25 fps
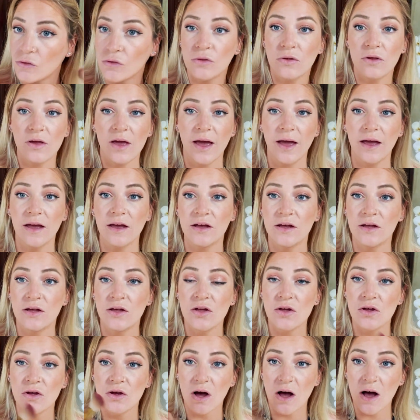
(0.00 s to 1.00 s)
Okay,
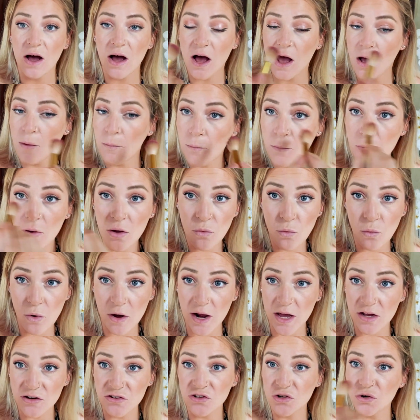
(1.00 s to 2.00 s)
what
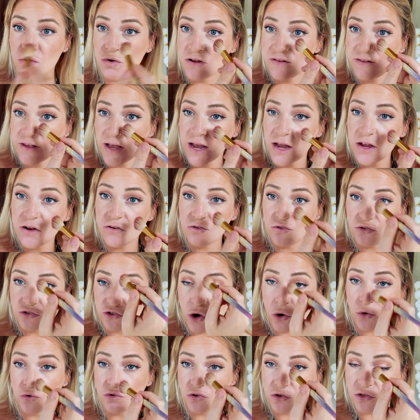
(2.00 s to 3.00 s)
I do is I
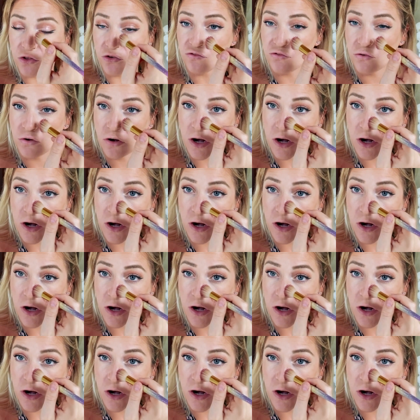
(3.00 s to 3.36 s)
don't do the full